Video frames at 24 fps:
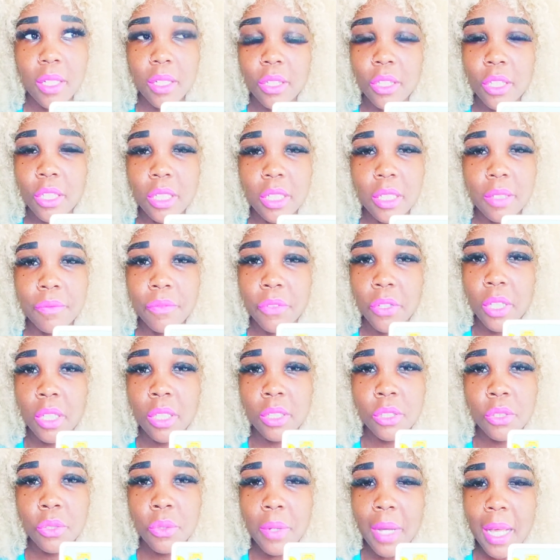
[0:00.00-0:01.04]
looking for a
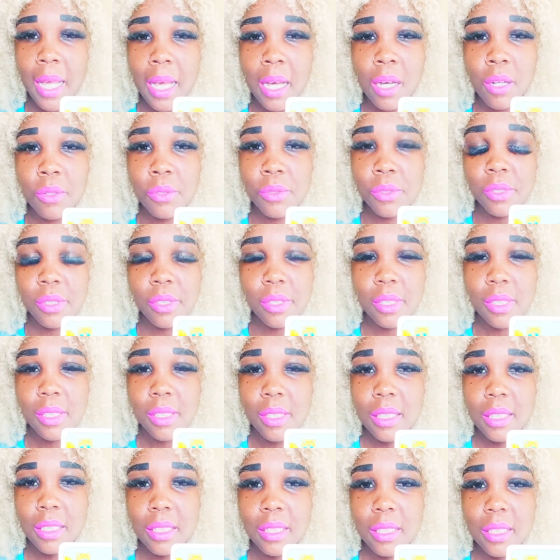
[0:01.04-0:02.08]
new house.
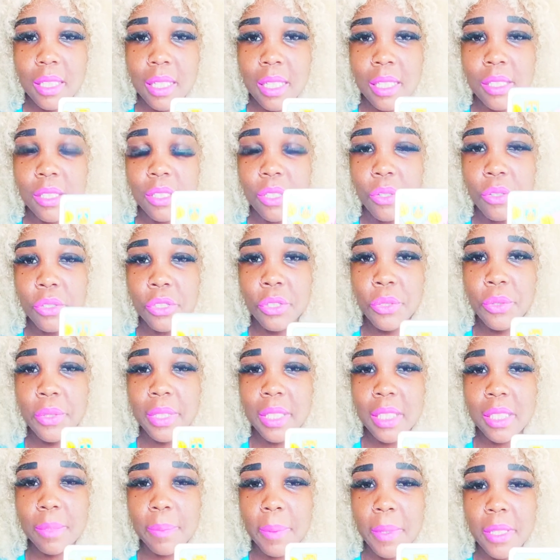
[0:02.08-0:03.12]
And so you and
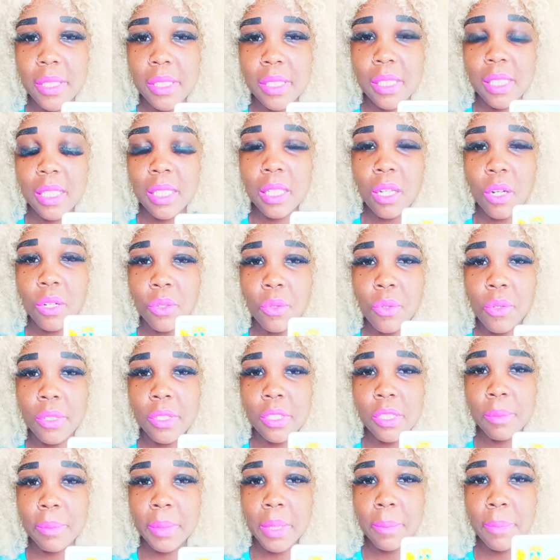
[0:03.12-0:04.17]
this person are going
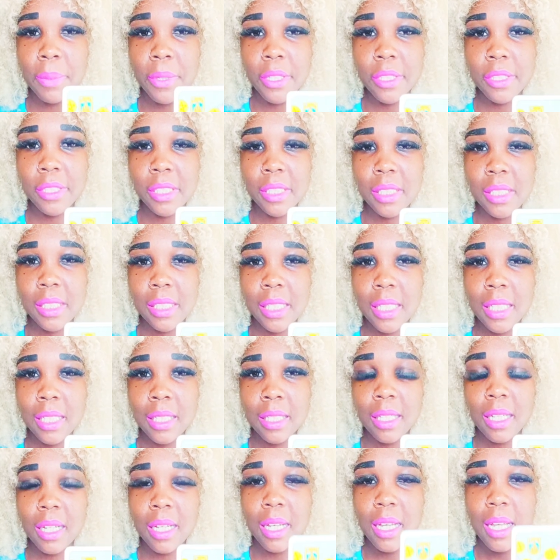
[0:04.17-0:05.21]
to be
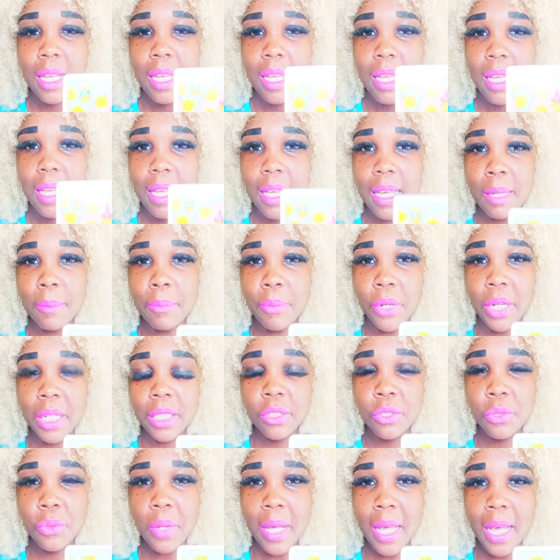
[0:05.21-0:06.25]
purchasing a brand
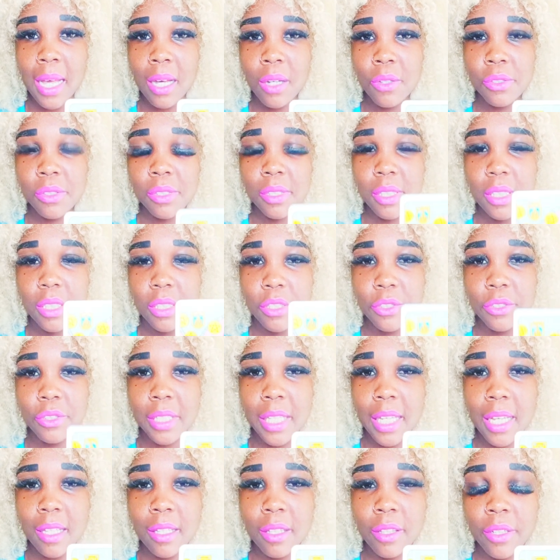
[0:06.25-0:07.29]
new house
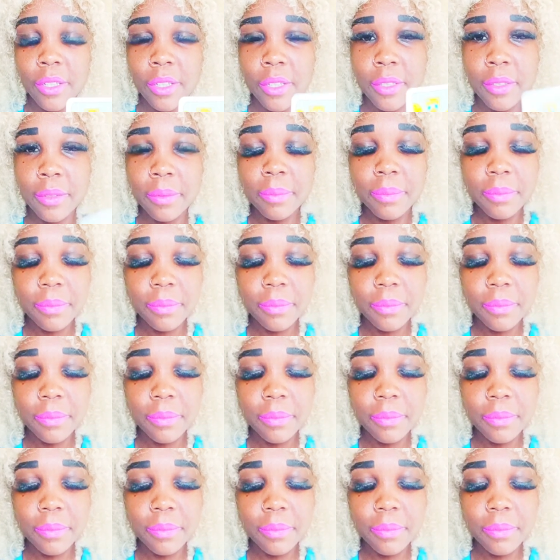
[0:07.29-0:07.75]
together.